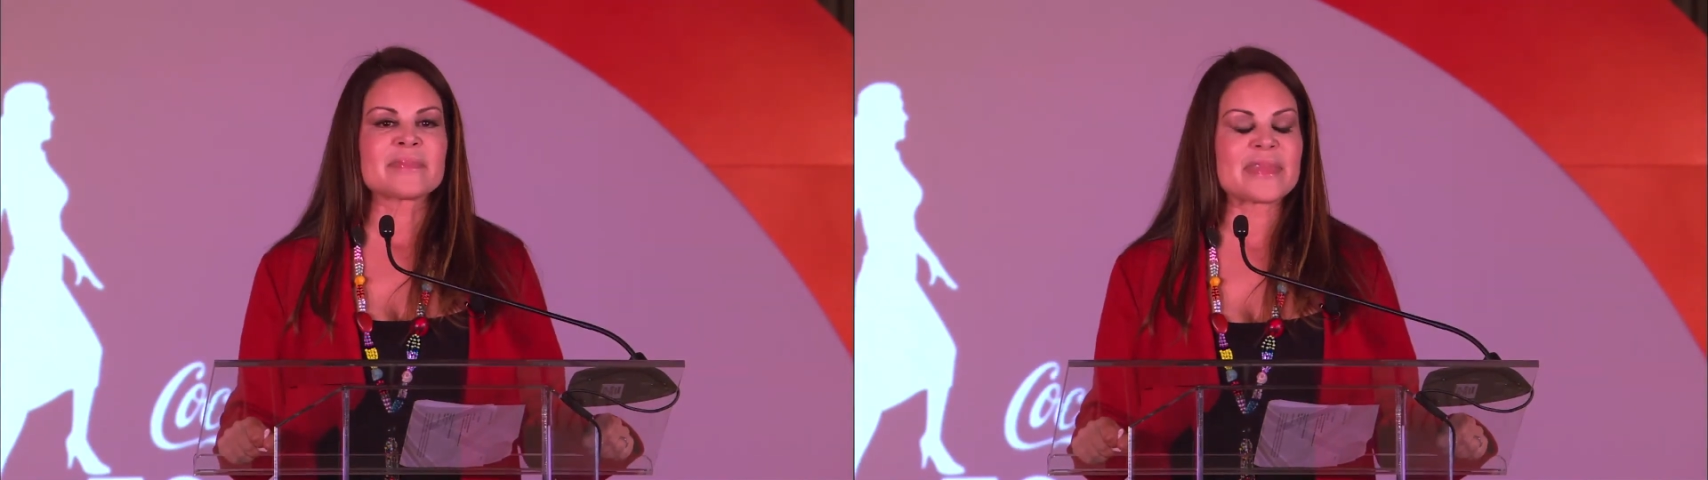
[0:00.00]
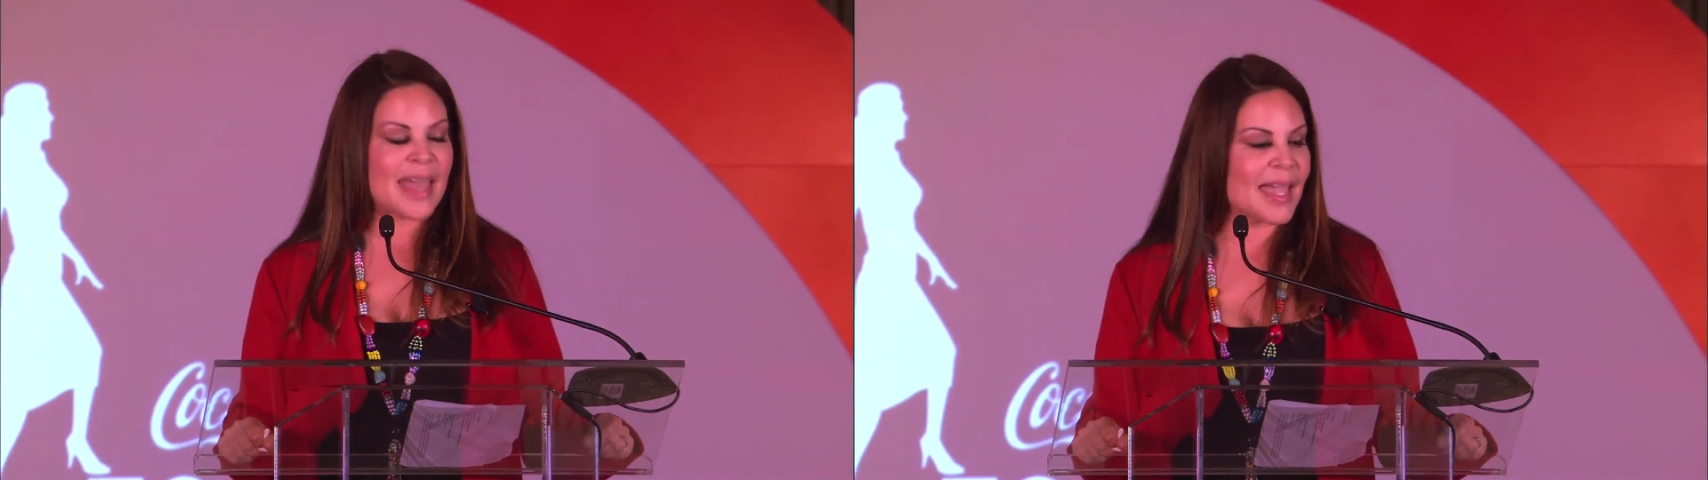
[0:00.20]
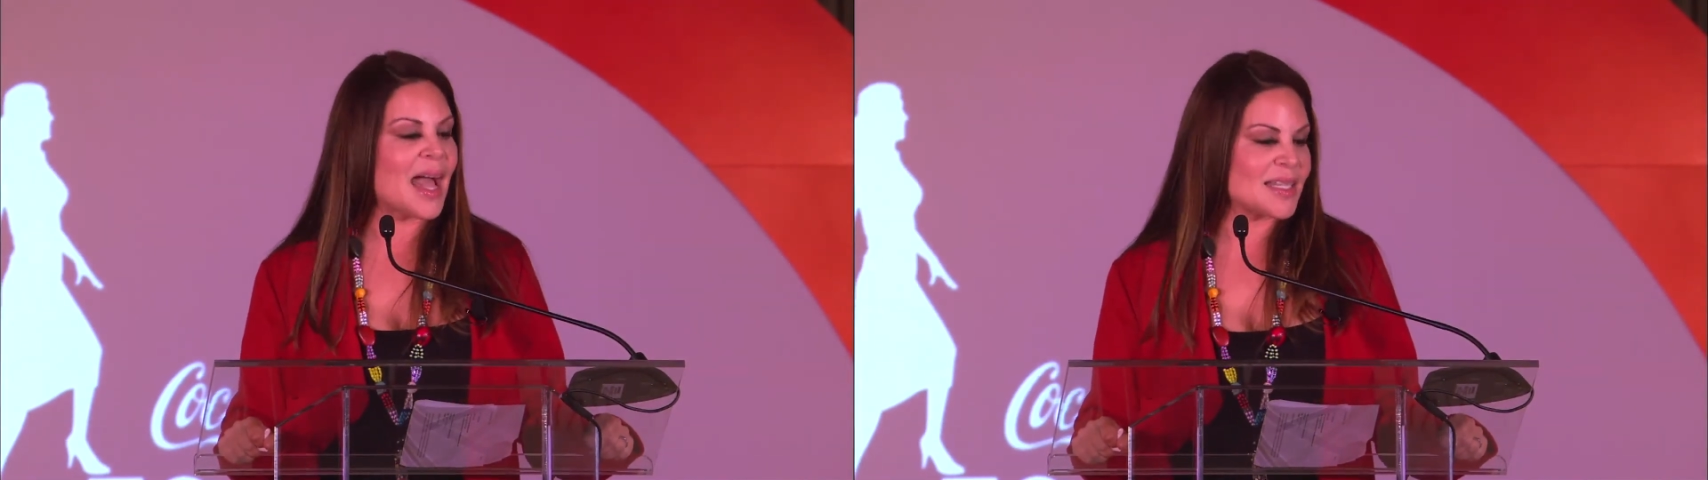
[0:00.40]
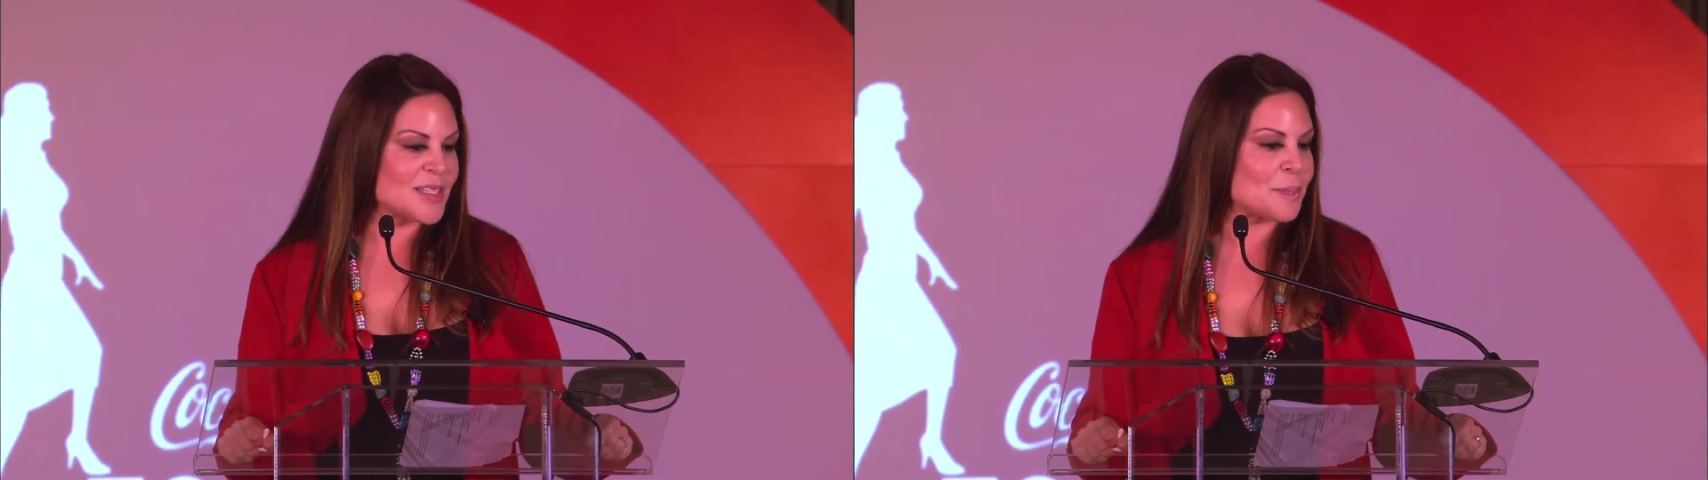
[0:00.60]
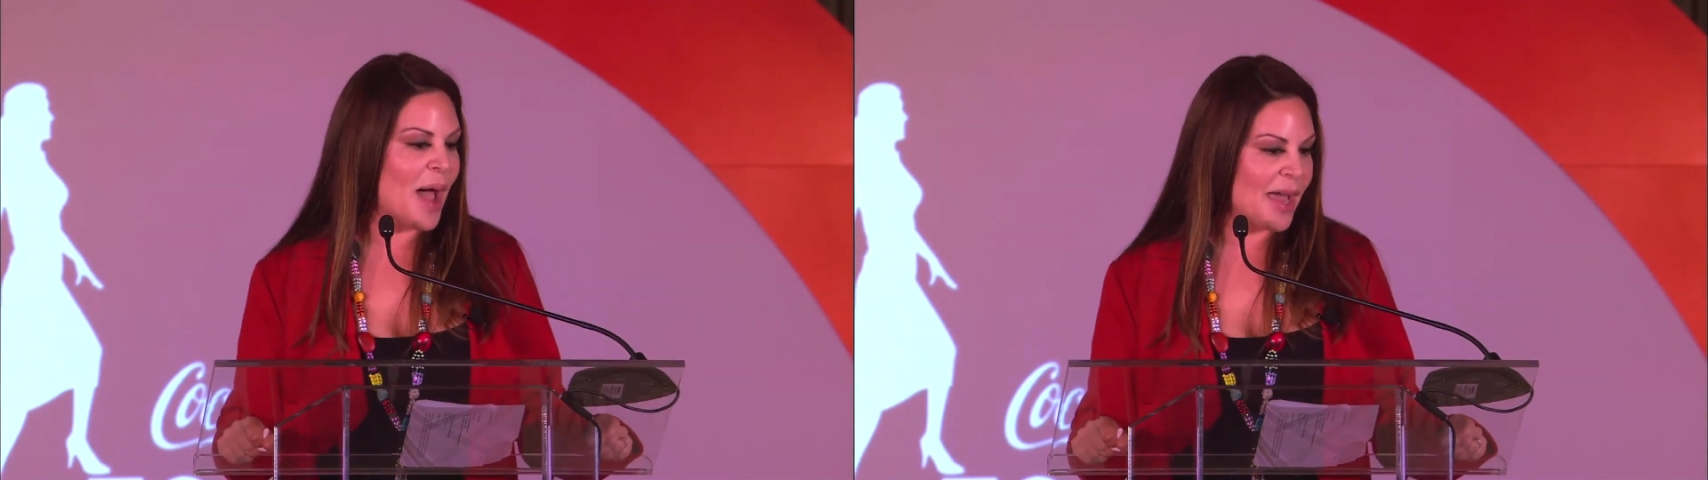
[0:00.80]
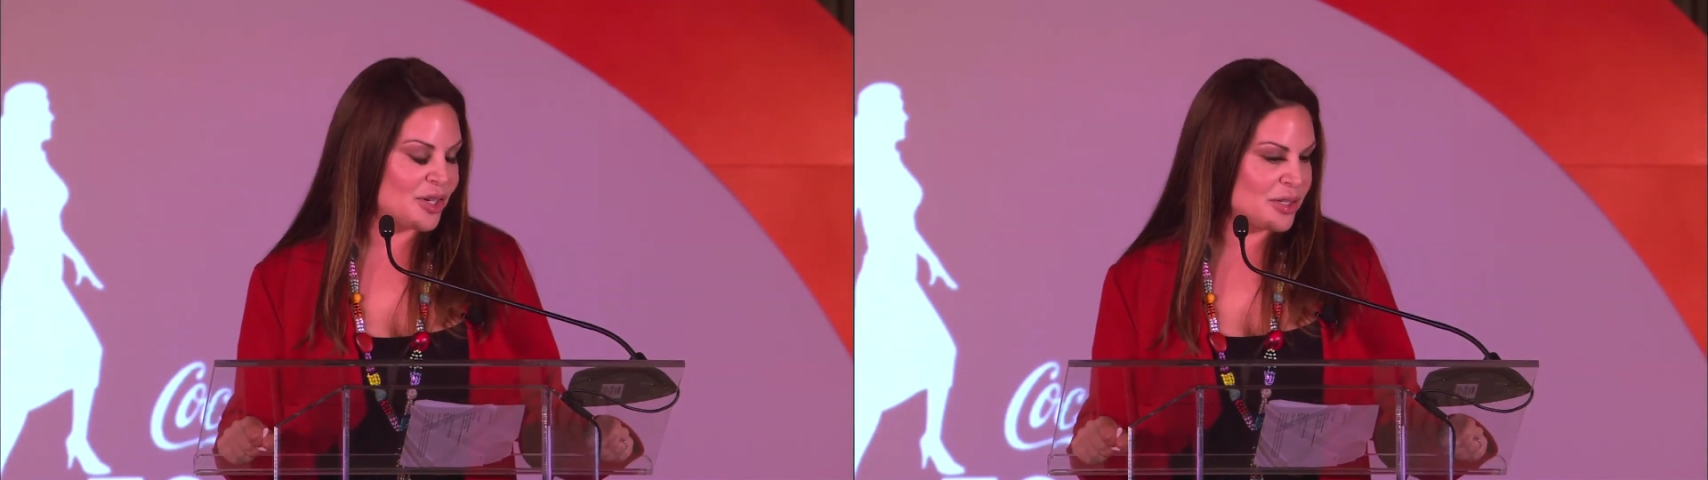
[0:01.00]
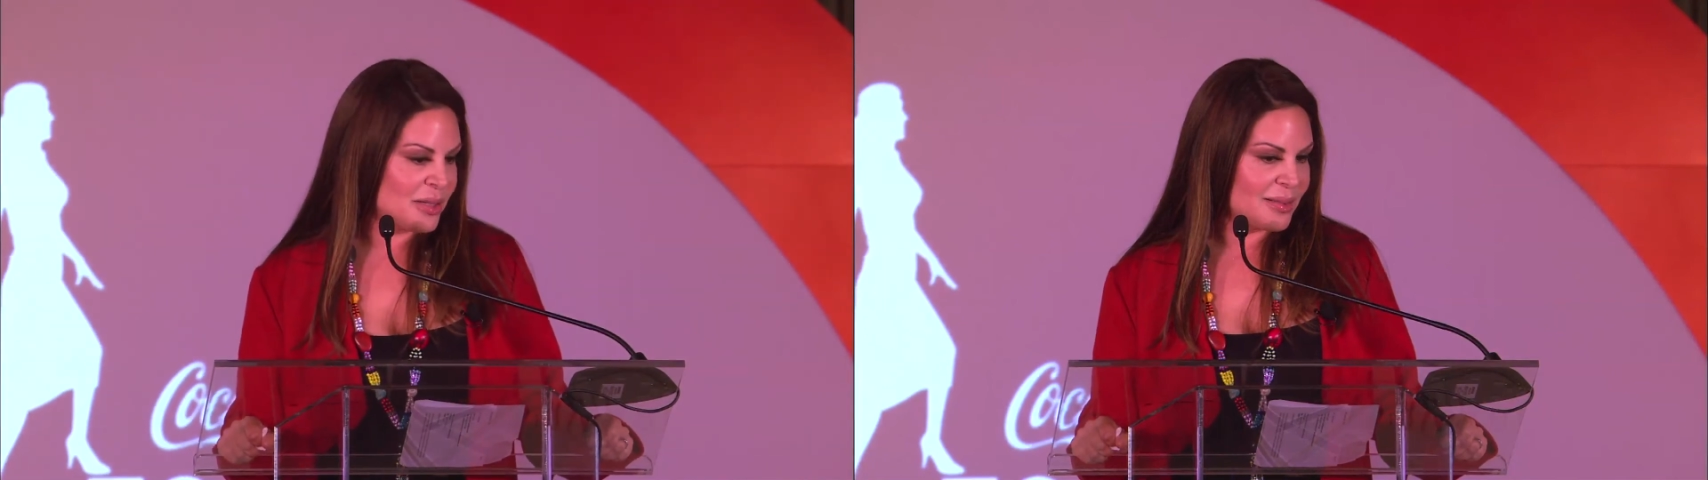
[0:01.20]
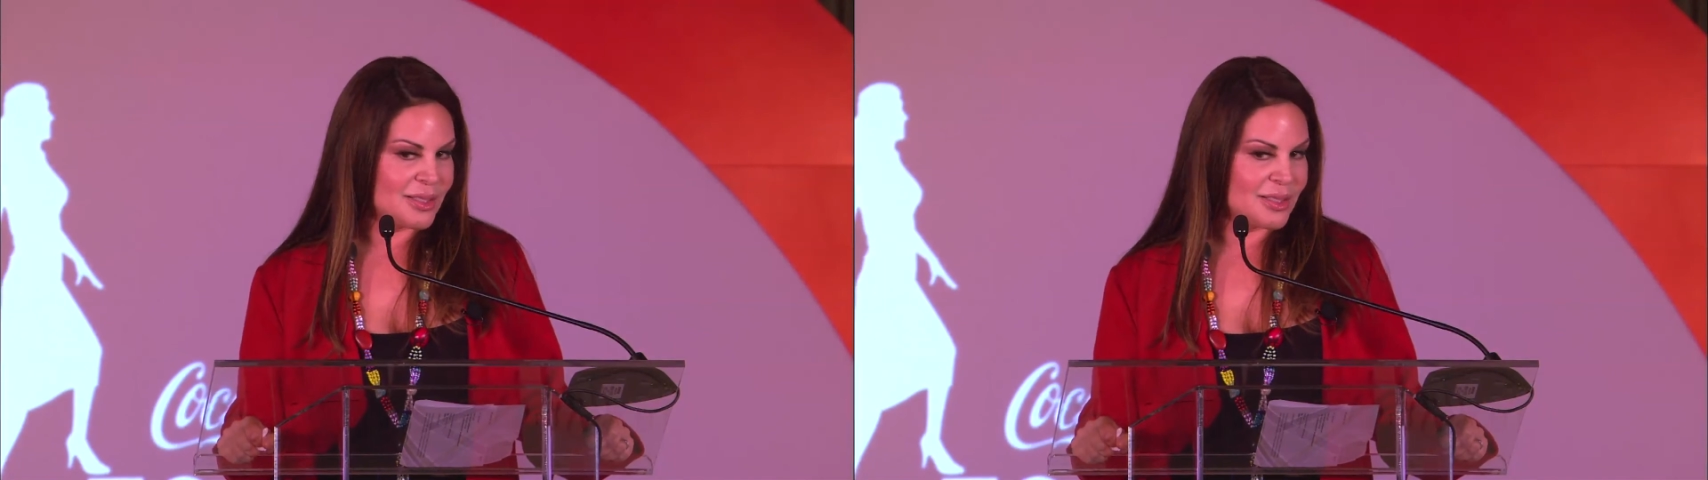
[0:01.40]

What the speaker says: they got inspired